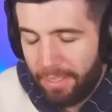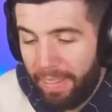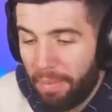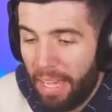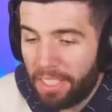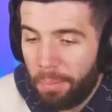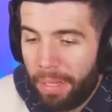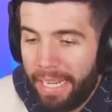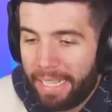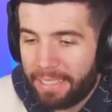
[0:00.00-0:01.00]
To be fair, we actually
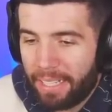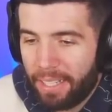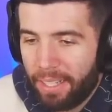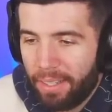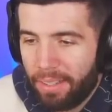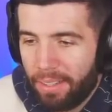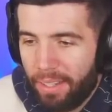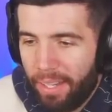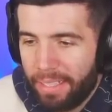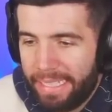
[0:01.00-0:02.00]
played against like a,
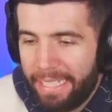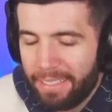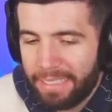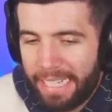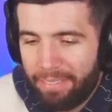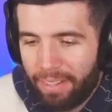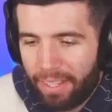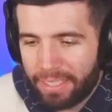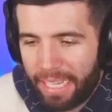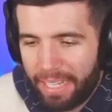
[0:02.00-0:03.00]
a decent team
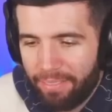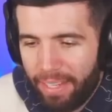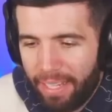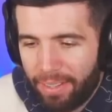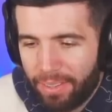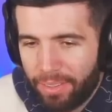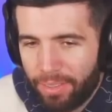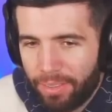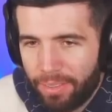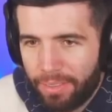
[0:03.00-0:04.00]
last game and
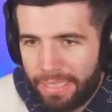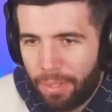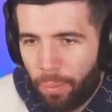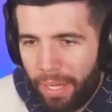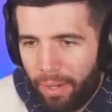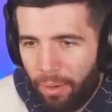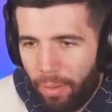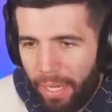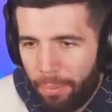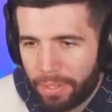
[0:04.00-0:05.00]
did
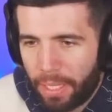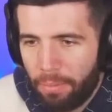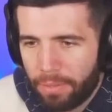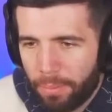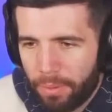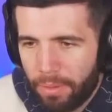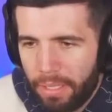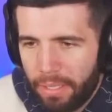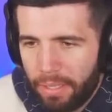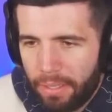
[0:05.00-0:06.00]
well and was comfortable.
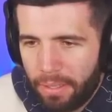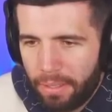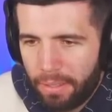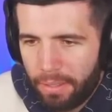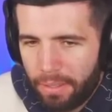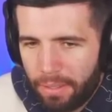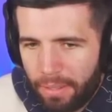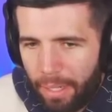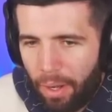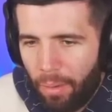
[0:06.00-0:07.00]

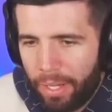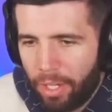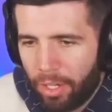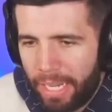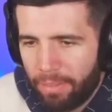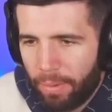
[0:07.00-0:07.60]
Like, it could have gone either